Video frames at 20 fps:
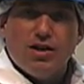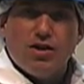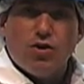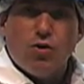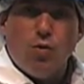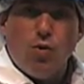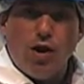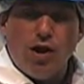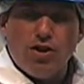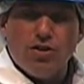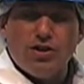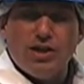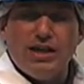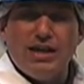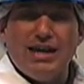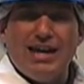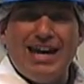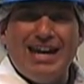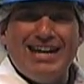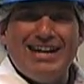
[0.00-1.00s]

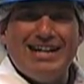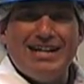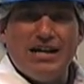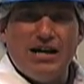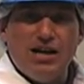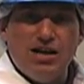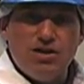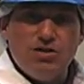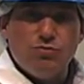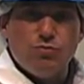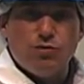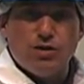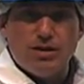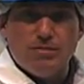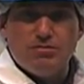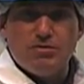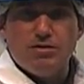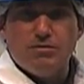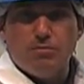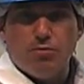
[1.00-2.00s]
quality in an
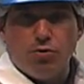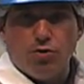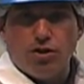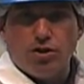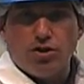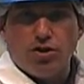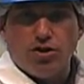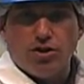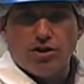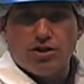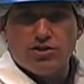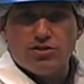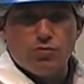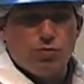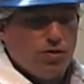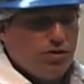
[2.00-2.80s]
unribbed pork carcass,